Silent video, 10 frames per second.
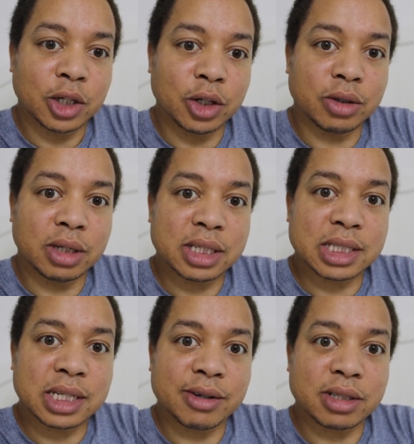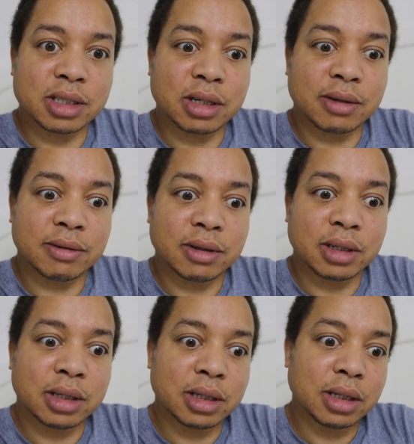unnecessary stuff?
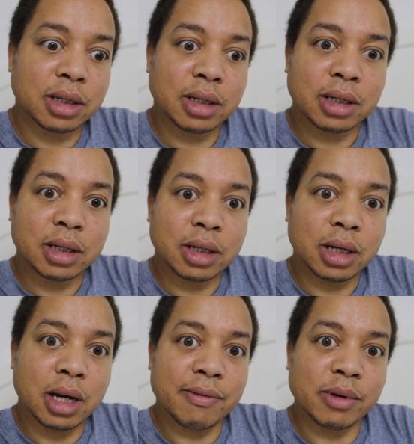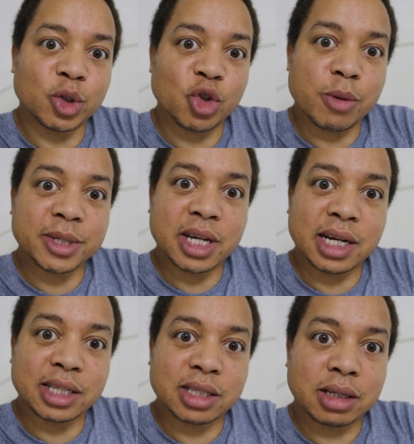I feel
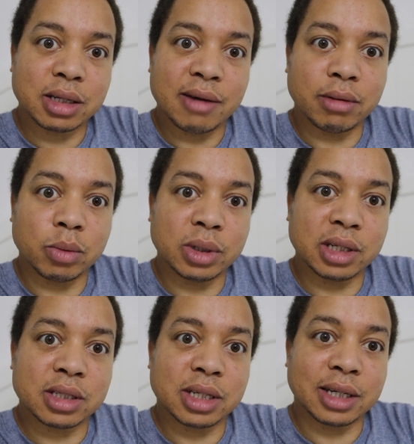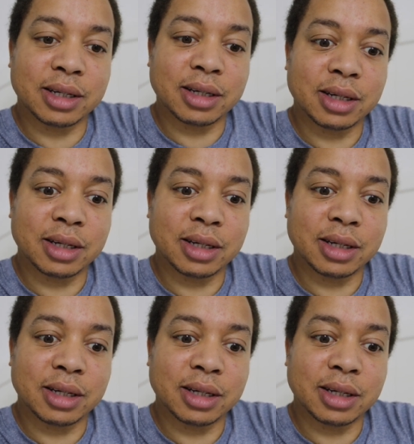traumatized having witnessed it.